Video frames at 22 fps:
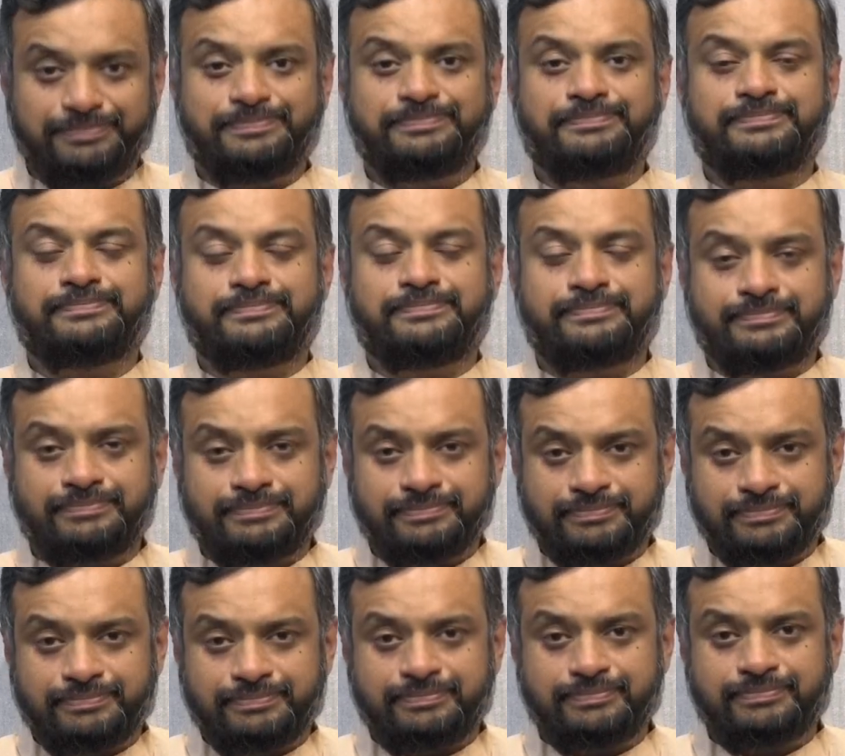
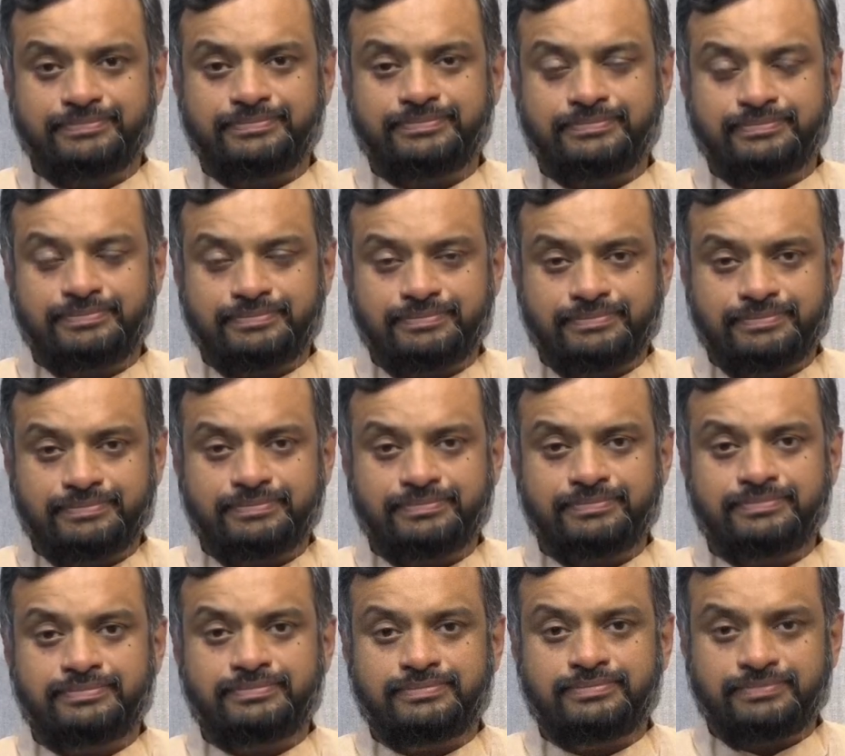
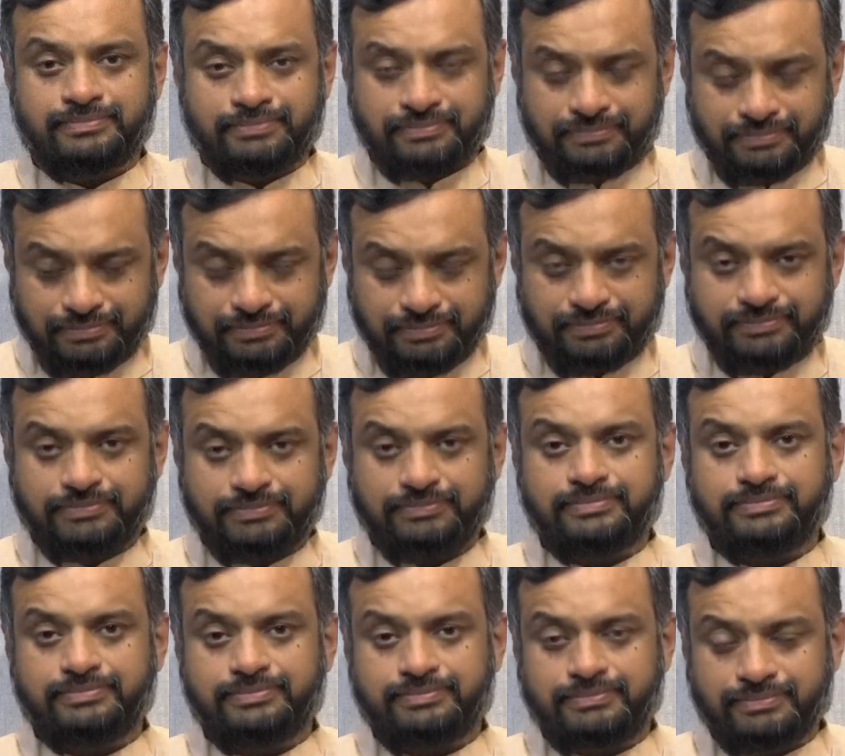
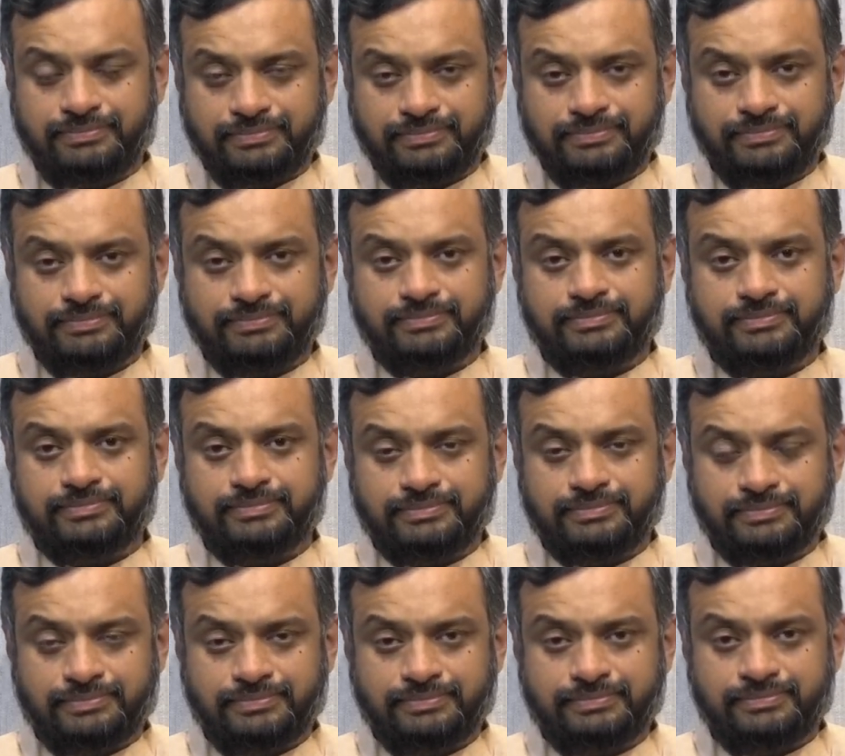
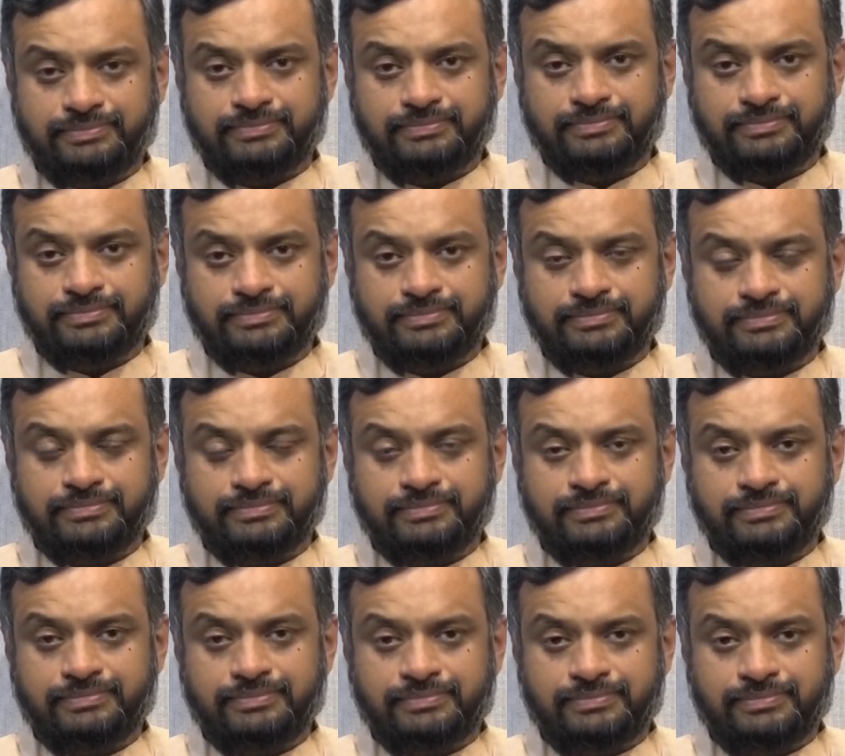
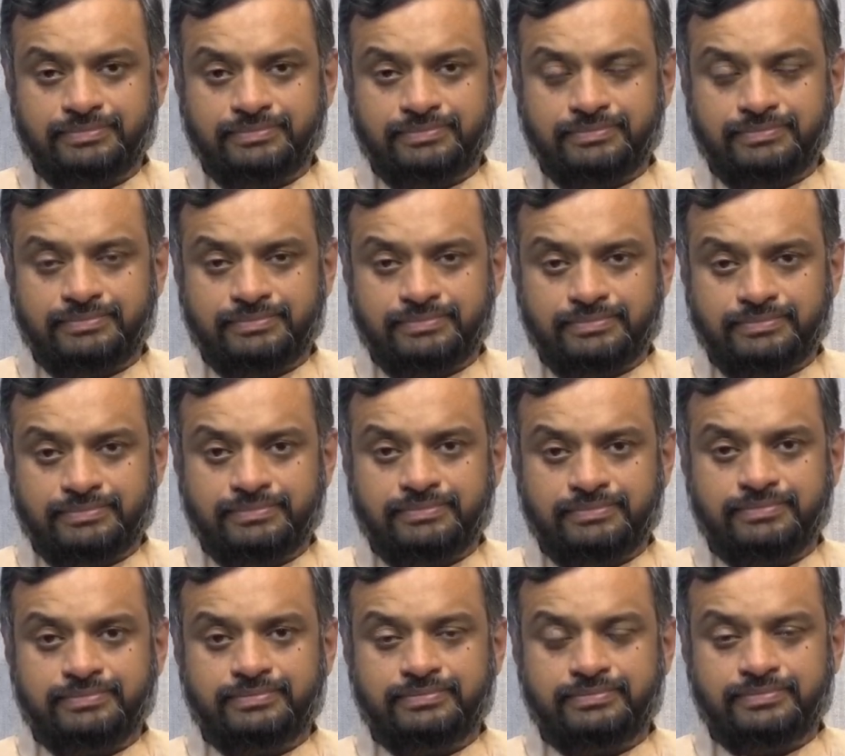
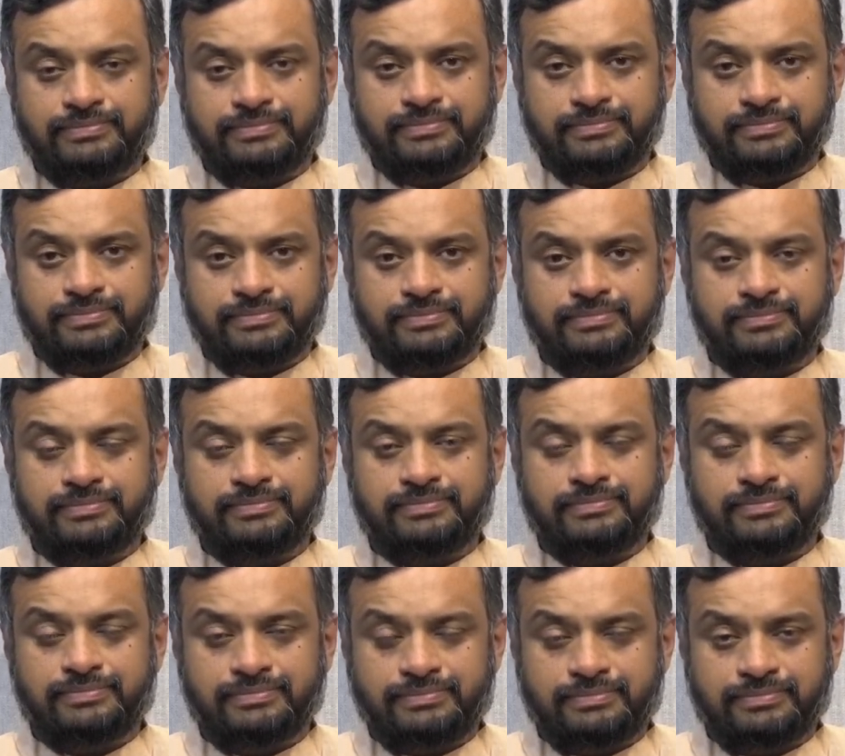
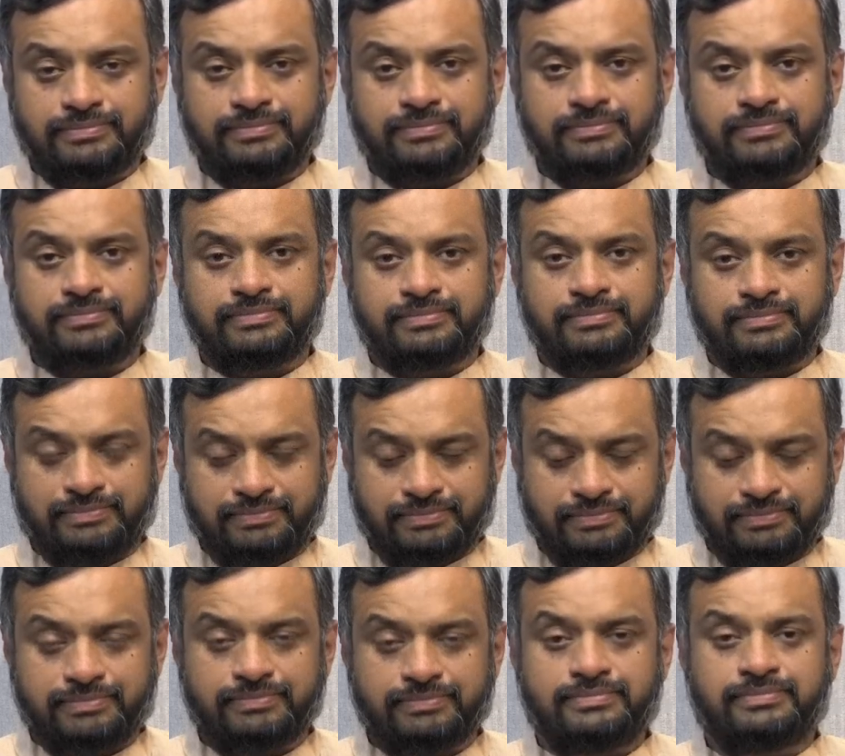
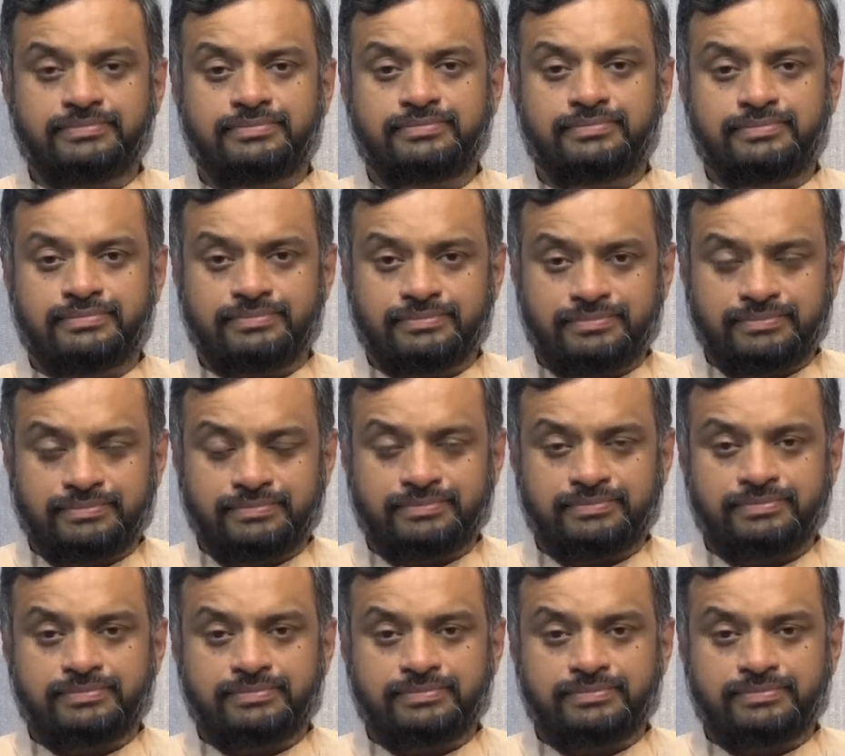The person shown says nothing.